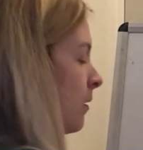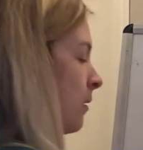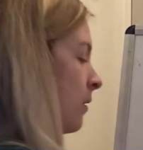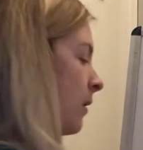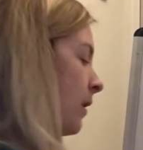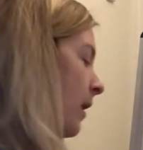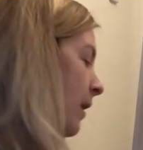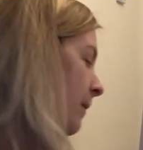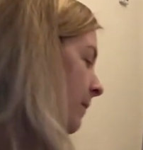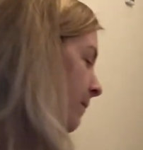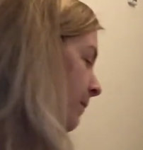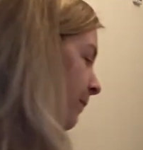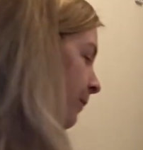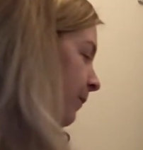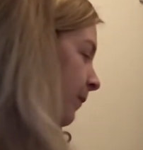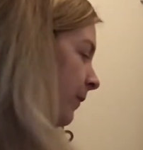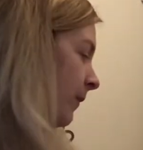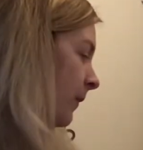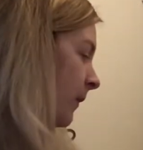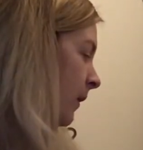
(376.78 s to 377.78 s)
Okay.
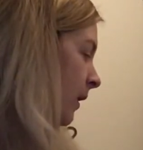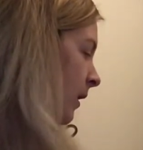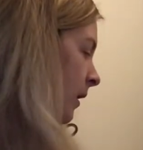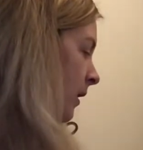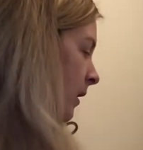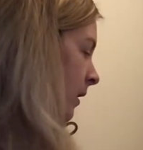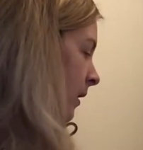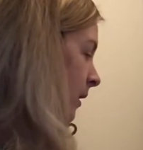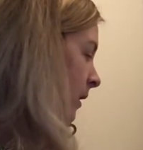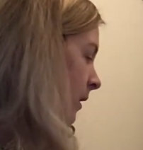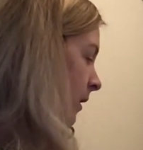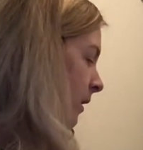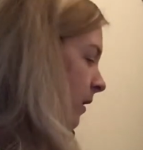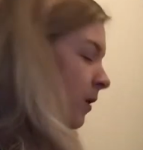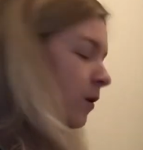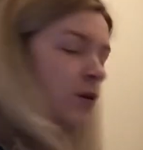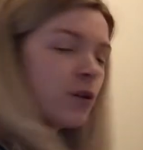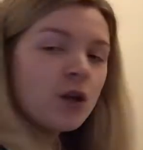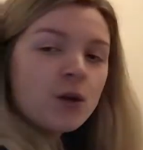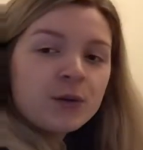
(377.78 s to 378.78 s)

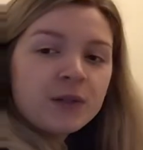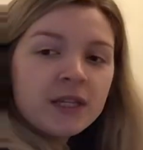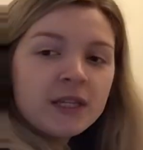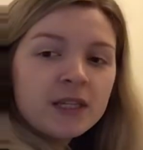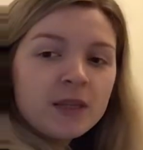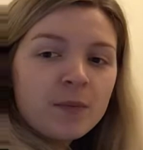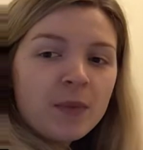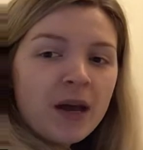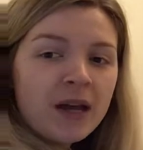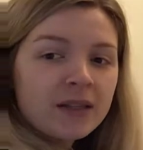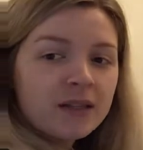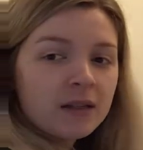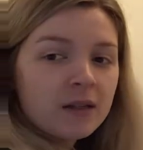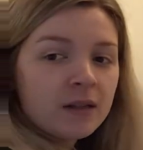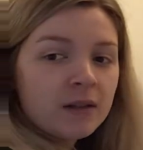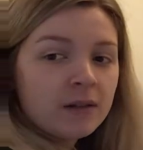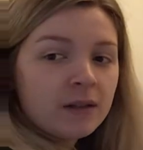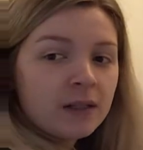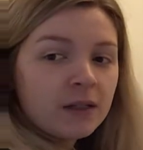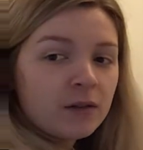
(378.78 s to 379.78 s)
Notice the
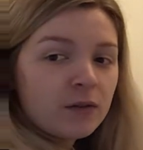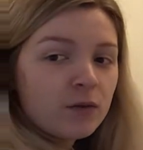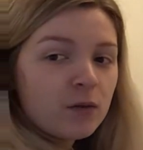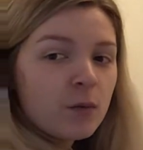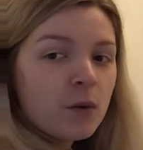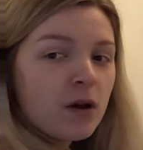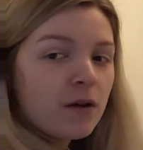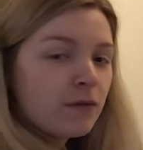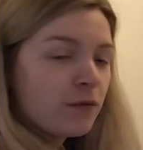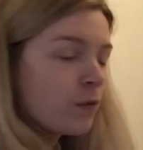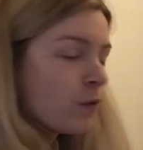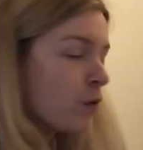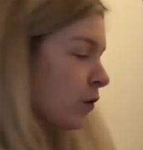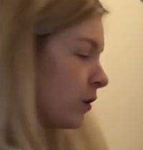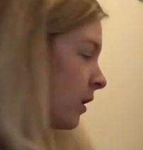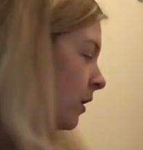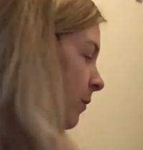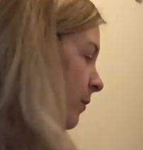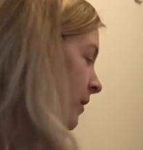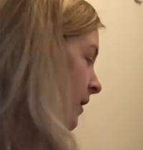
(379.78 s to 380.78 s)
pattern from our 4
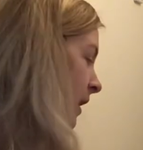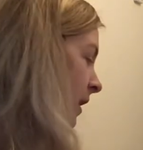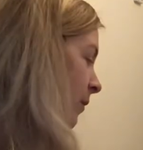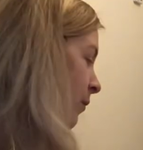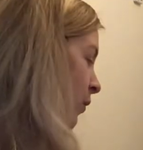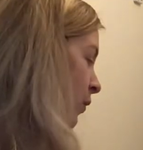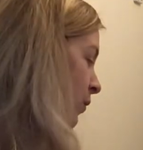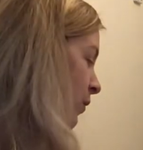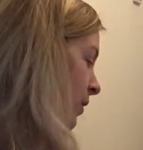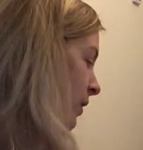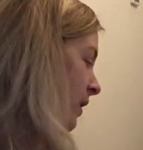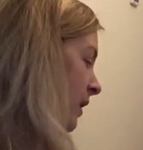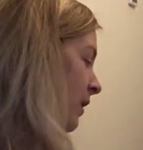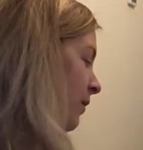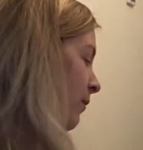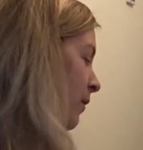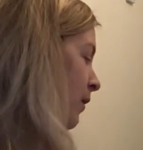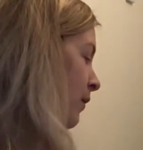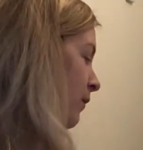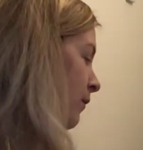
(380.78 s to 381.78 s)
times tables.
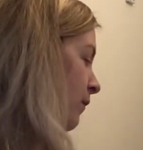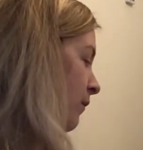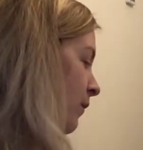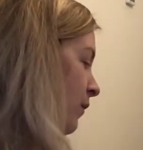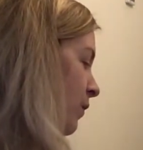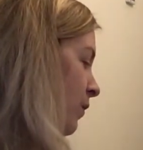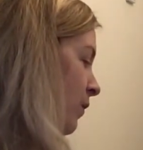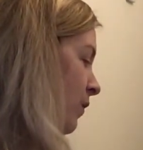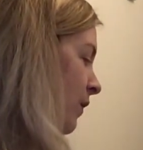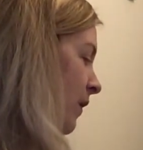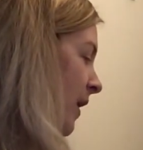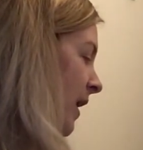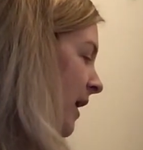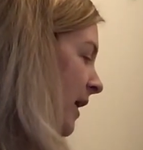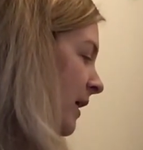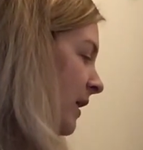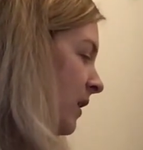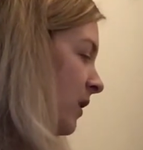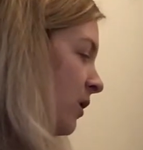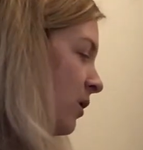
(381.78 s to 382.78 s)
0, 4,
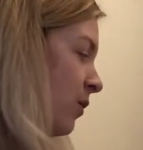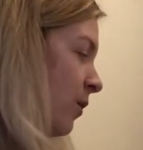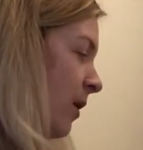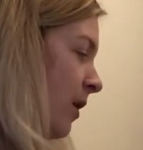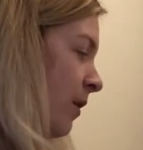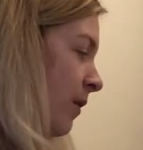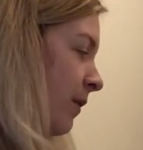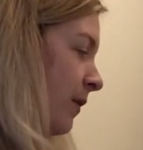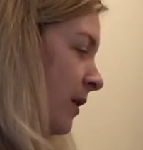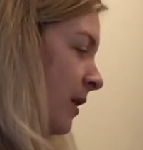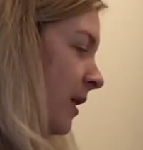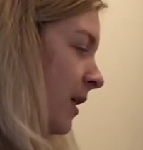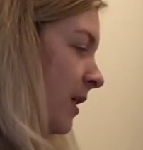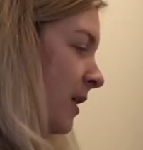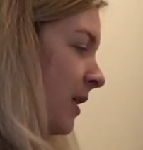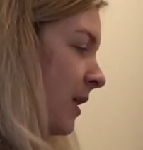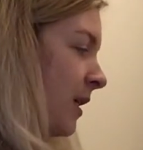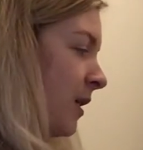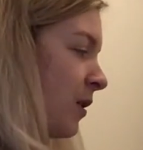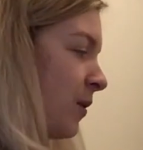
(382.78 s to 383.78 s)
8, 12,
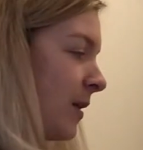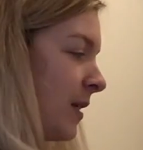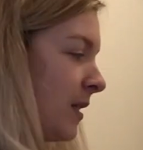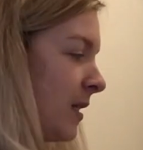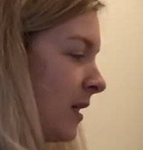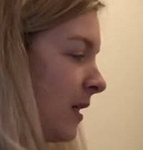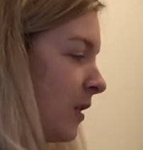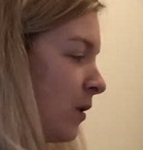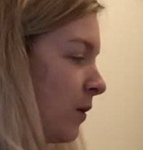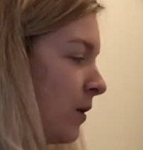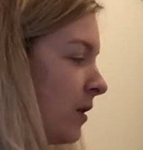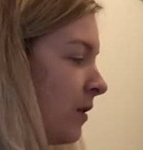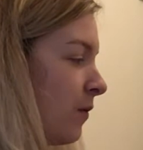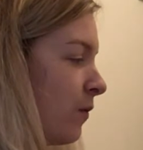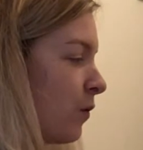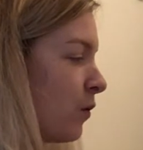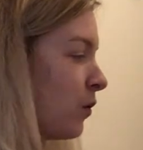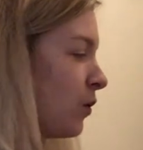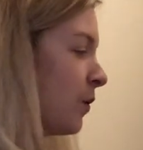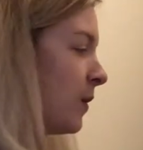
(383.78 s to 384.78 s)
16, 20,
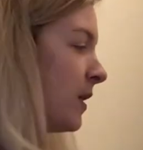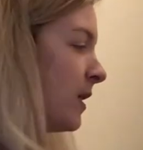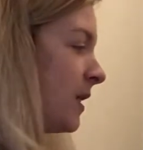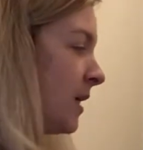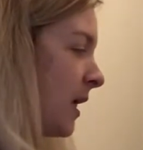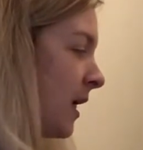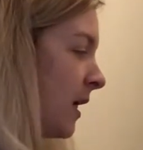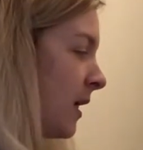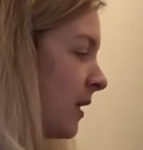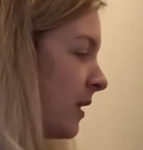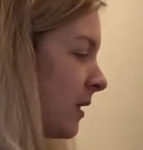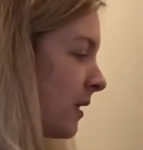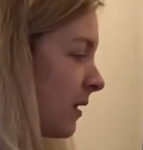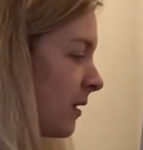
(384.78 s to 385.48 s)
24, 28,